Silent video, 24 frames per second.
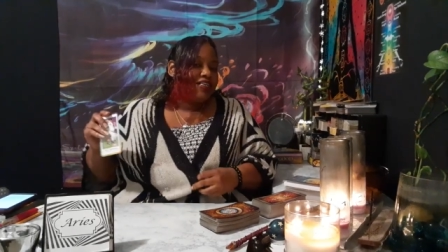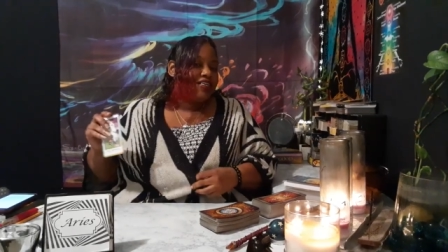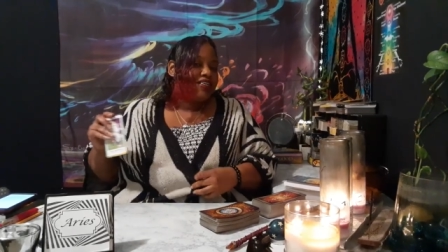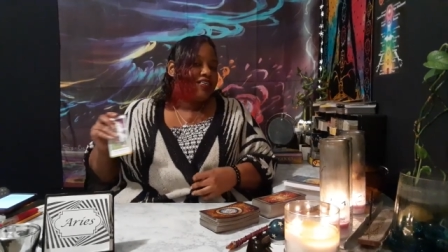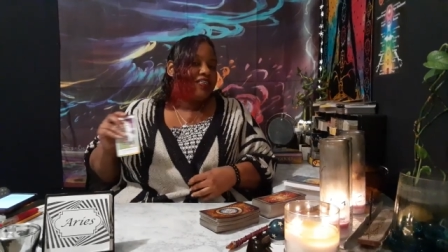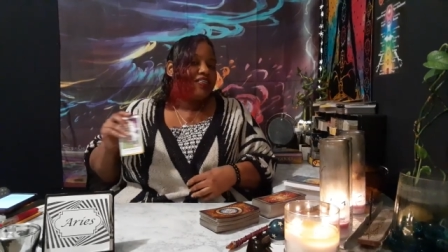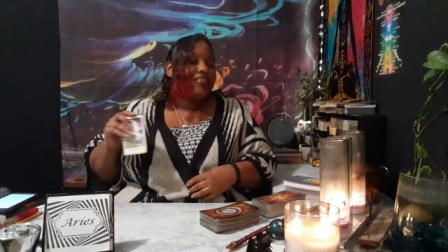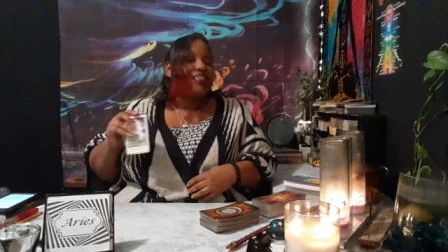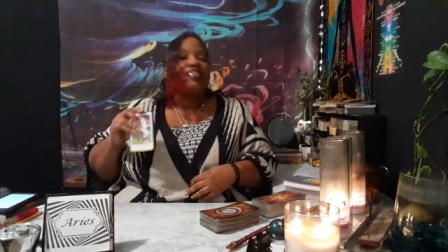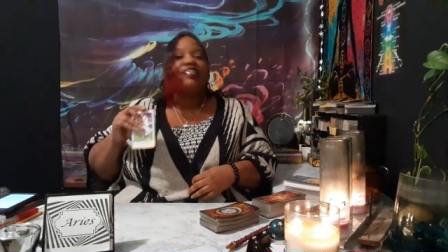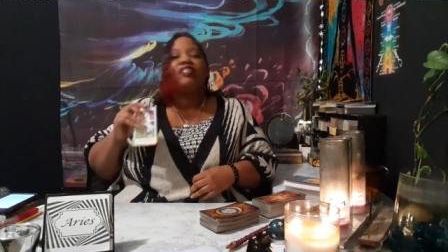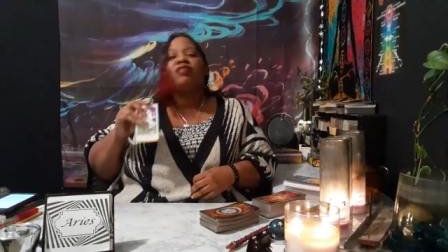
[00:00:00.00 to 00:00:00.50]

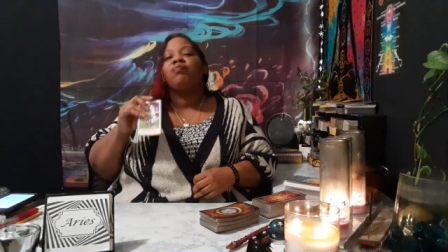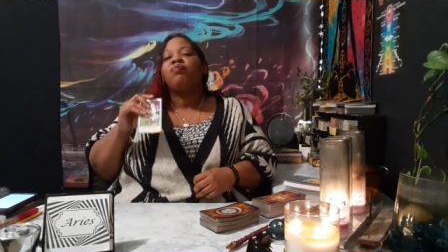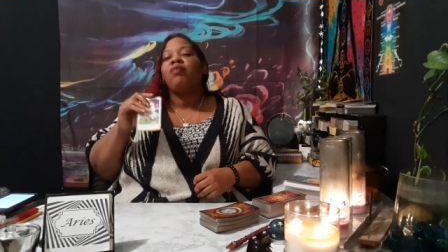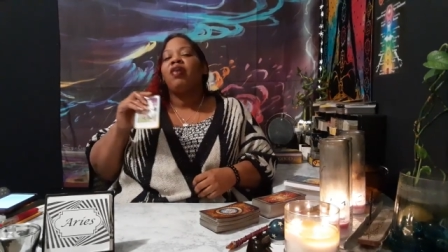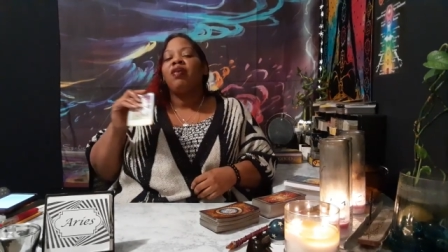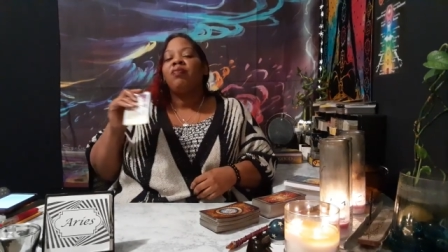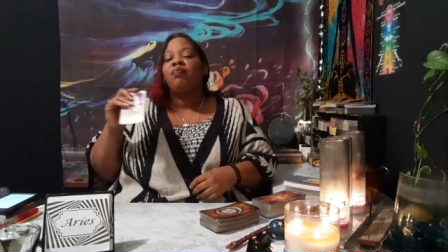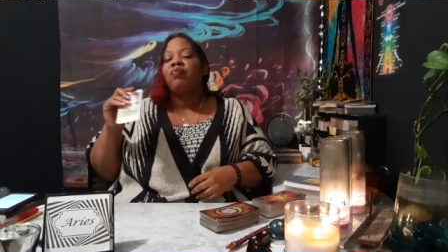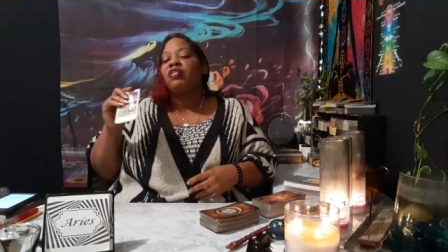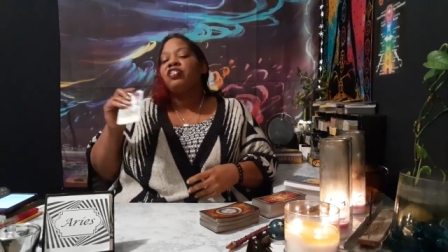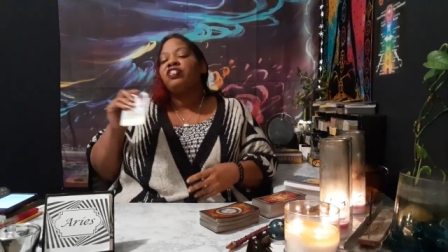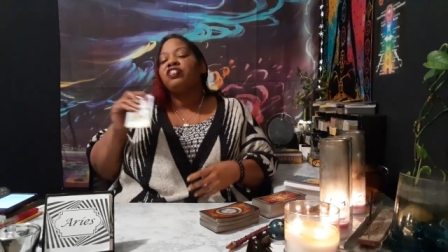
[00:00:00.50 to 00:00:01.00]
It's, it may
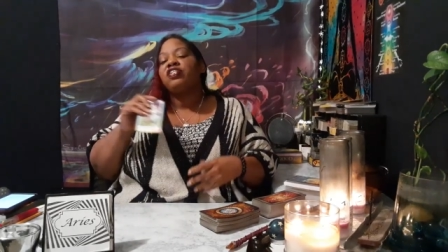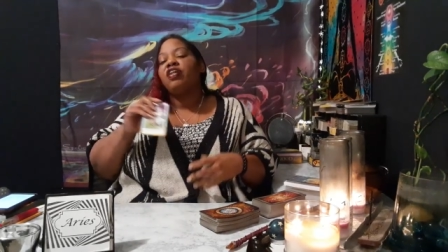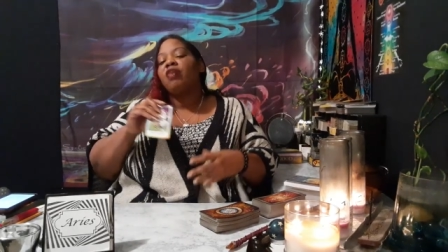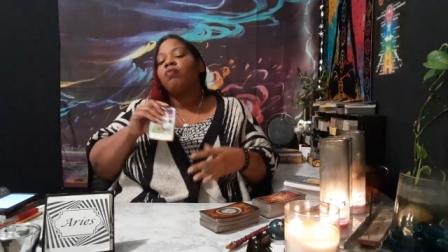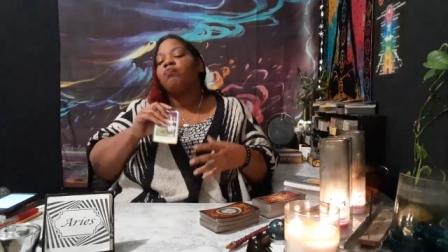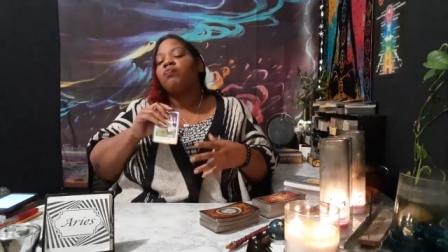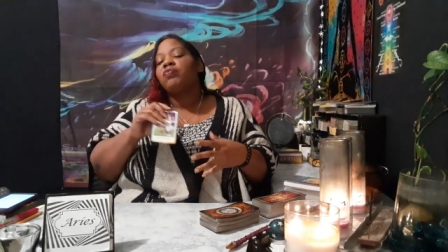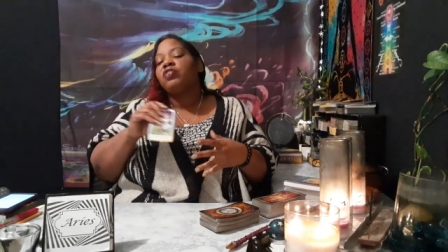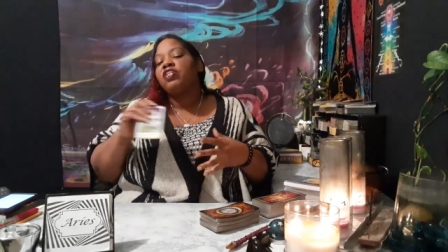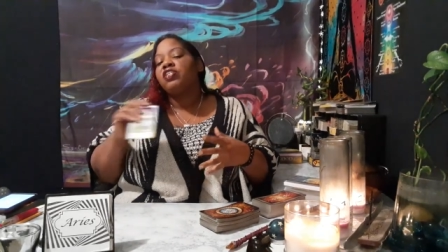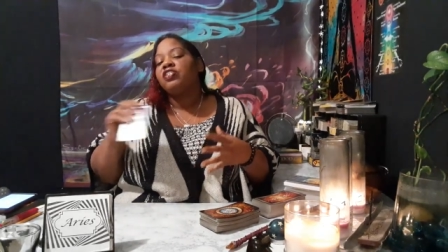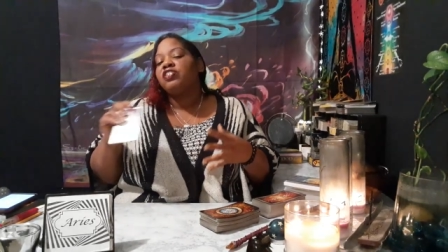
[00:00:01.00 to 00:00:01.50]
be
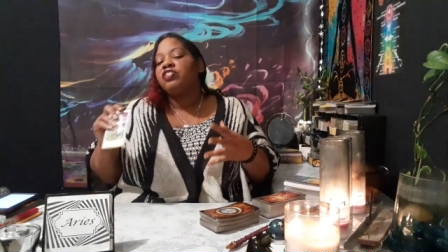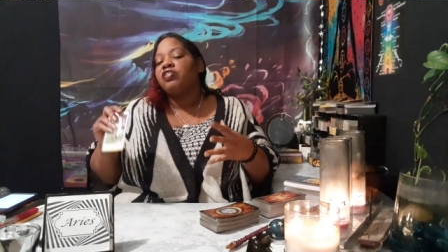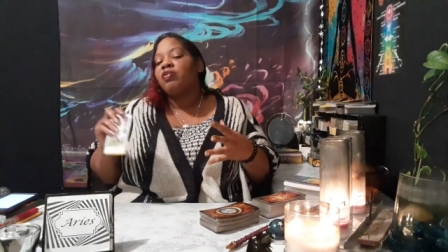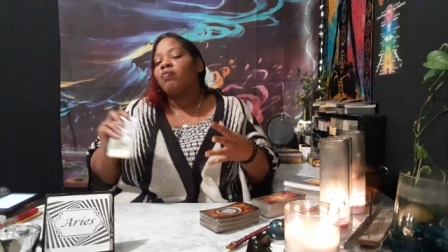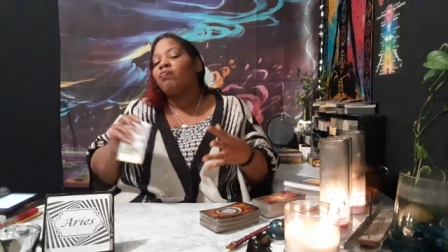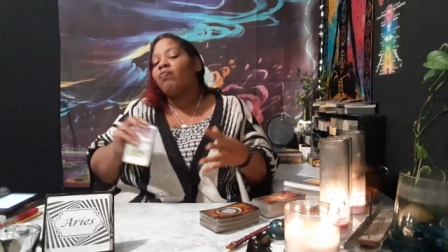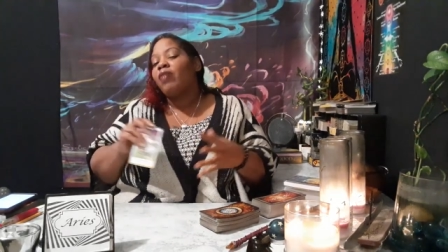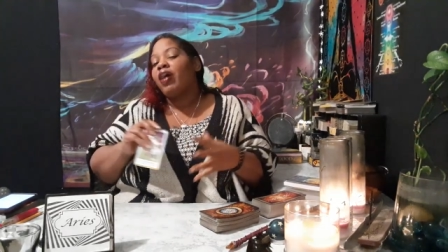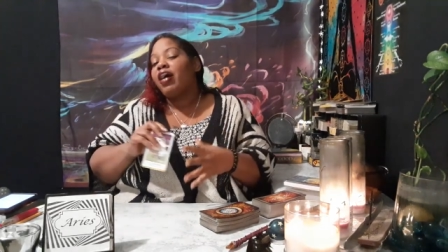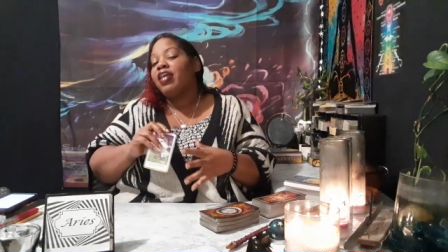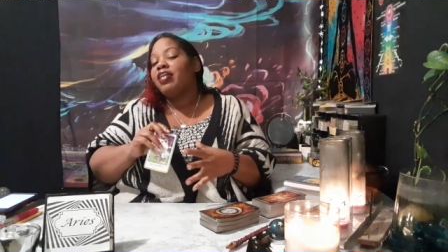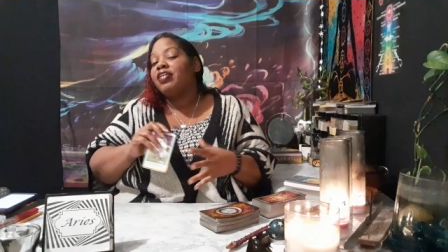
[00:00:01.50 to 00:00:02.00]
something
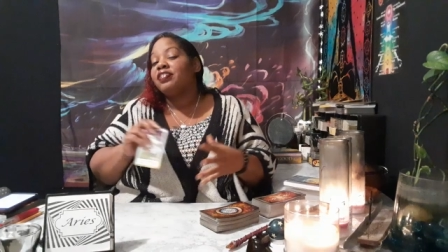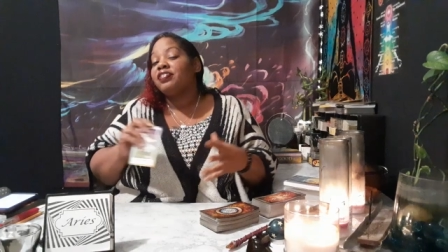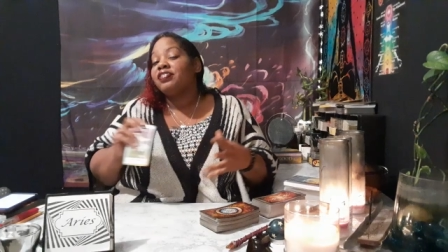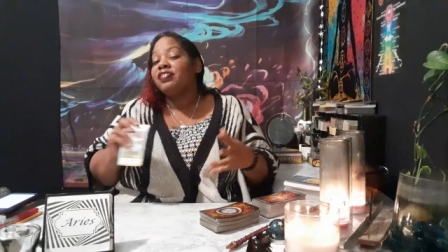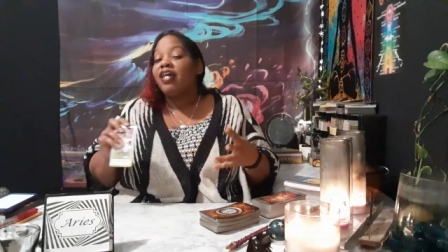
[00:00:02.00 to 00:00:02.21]
somebody's